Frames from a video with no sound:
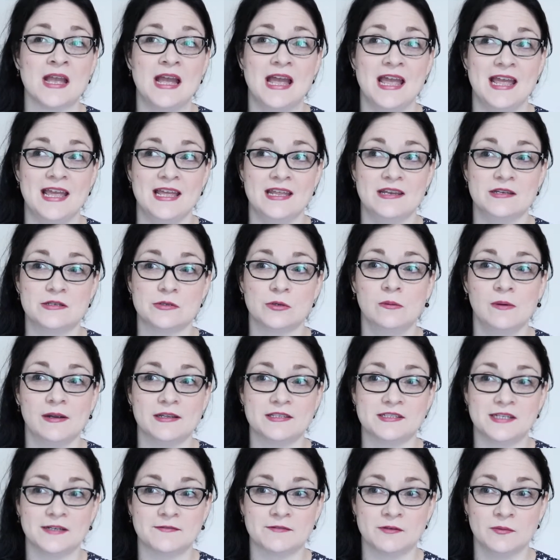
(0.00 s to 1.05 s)
And
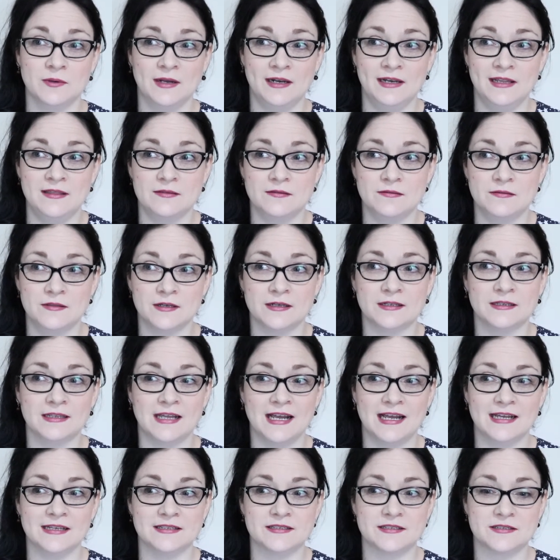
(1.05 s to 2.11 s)
almost everyone in the
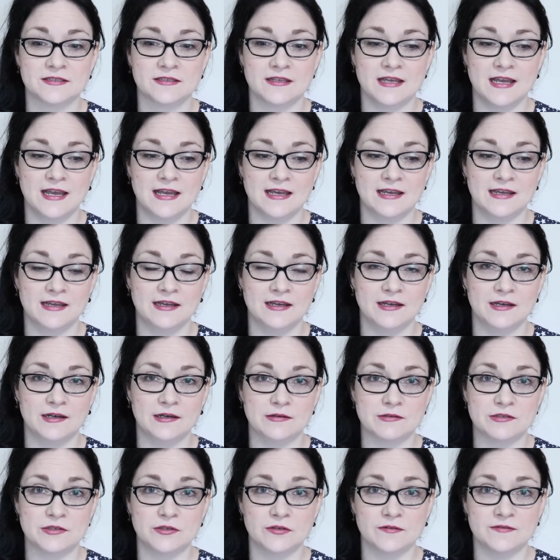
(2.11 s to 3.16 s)
class
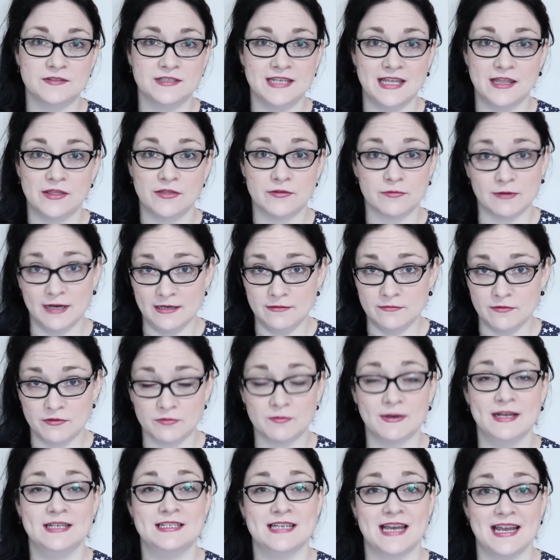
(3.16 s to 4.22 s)
sort of said
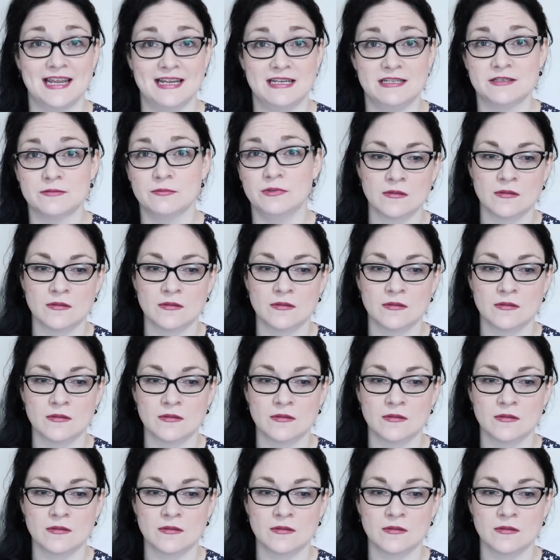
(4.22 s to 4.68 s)
three days.